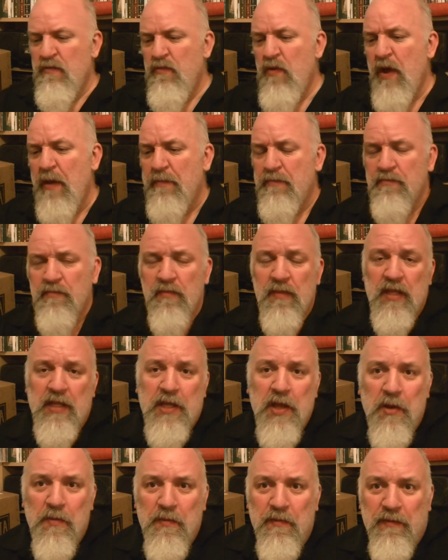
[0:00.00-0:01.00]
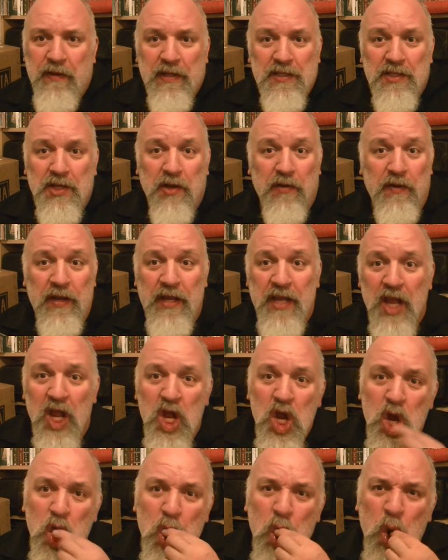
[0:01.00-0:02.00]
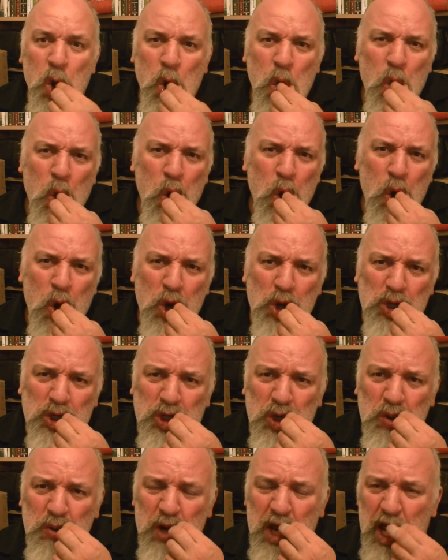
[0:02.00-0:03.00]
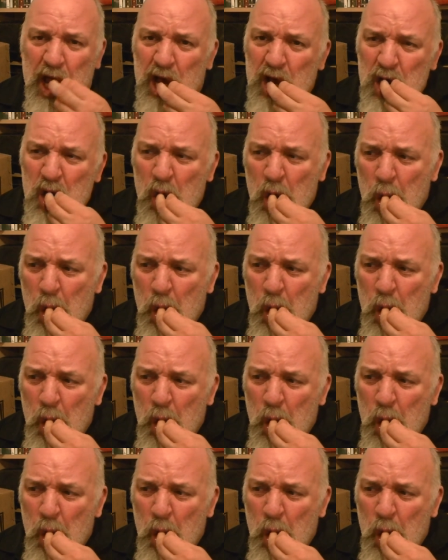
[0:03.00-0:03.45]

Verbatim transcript: Right, get on with it, sorry. Still there.